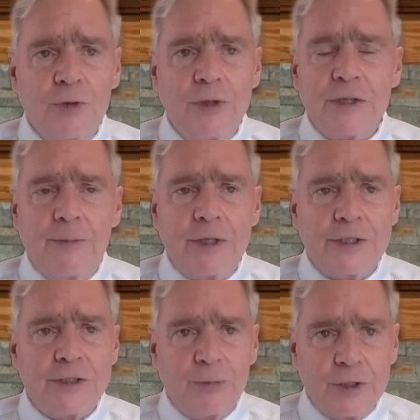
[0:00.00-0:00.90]
doing some of the
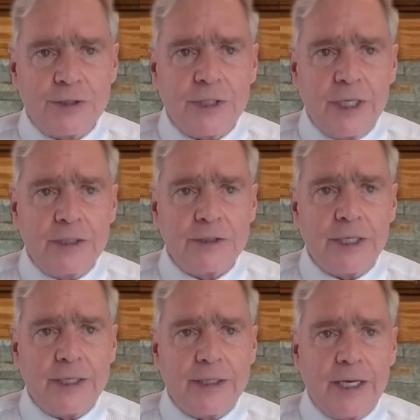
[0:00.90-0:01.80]
simplest things
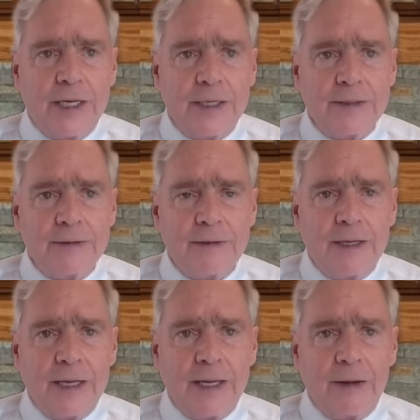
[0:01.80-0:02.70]
that uh,
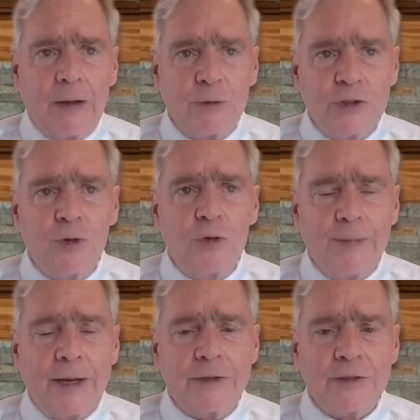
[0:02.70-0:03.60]
I, I would do in
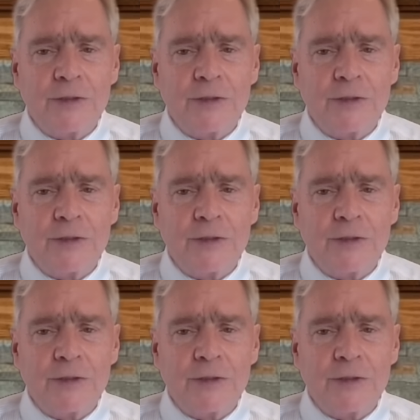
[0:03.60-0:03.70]
my